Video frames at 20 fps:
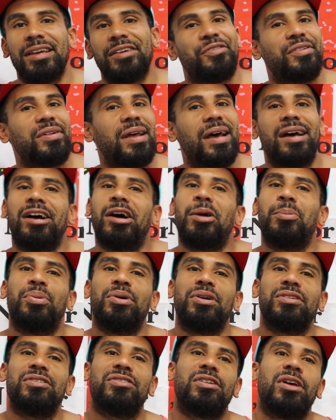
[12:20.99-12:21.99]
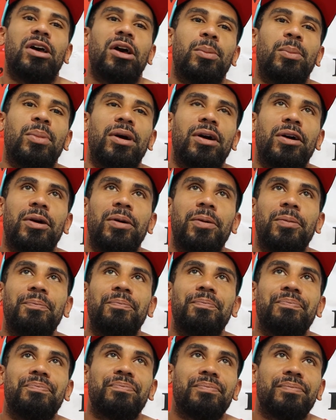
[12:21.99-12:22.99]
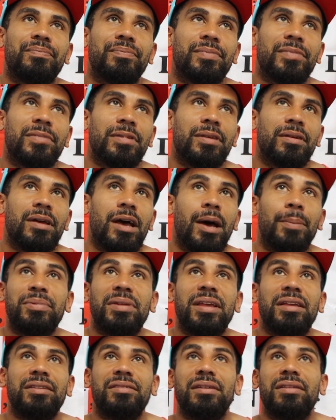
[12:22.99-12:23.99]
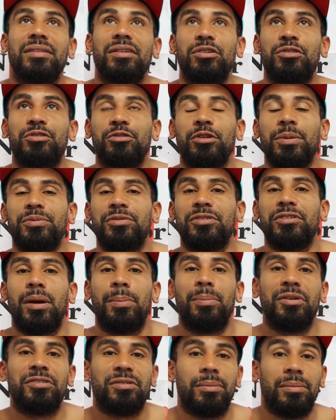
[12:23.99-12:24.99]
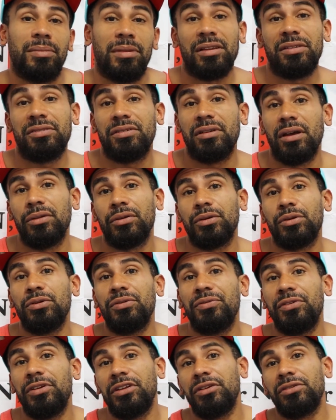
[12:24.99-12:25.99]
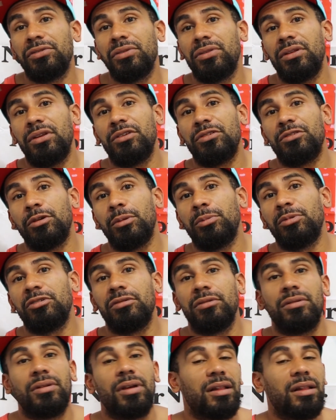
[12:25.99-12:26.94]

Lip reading: If not, I'll put some updates in the description. I'll put some links to other cool videos in the description.